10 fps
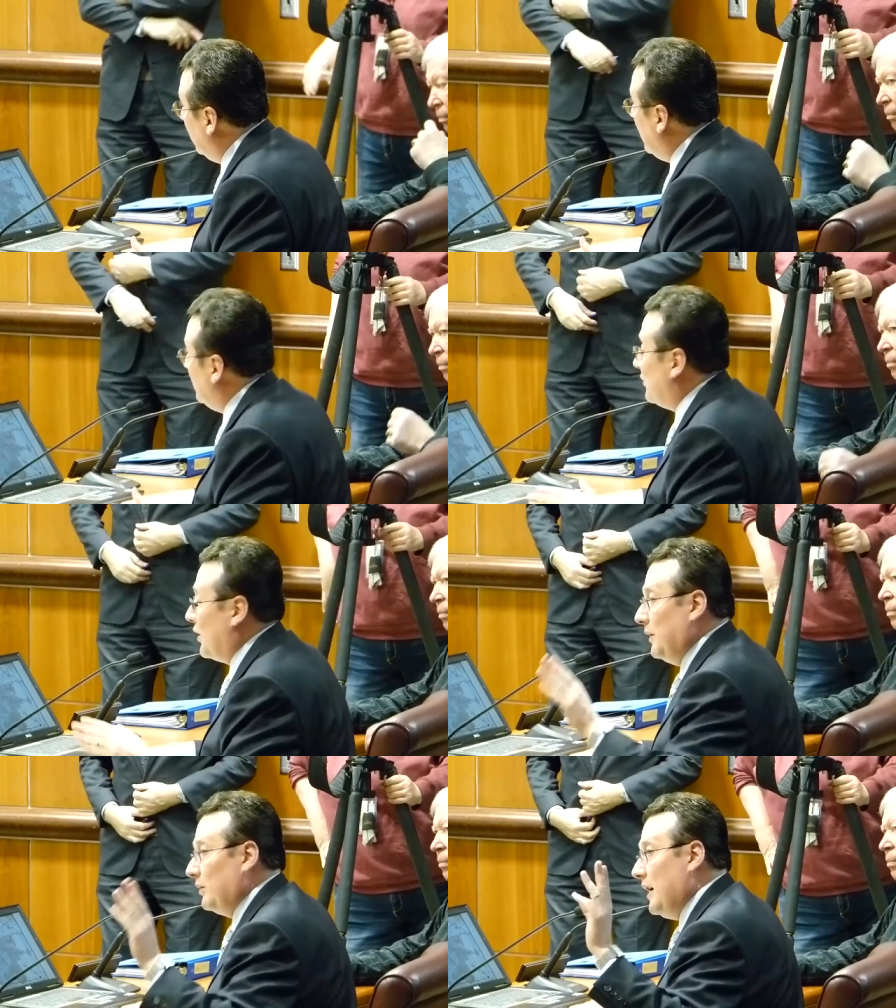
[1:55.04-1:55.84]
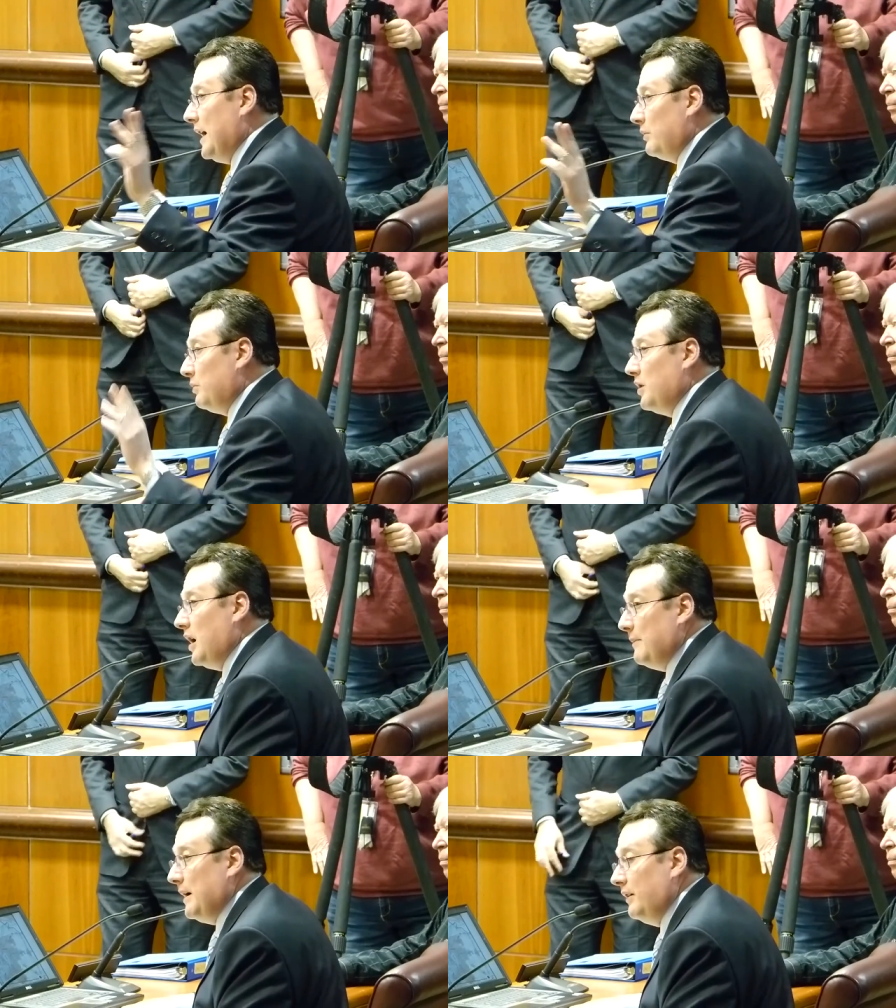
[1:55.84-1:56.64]
KC Terminal track, which we'll
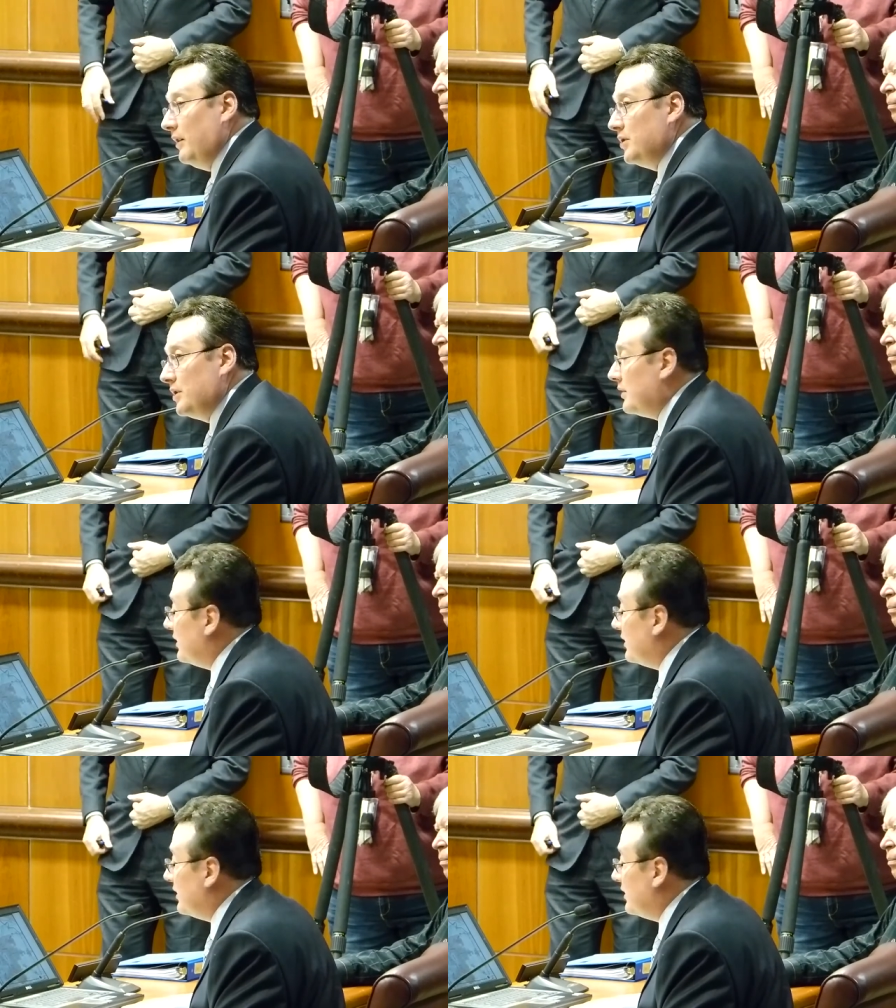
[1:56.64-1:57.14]
talk about here in just a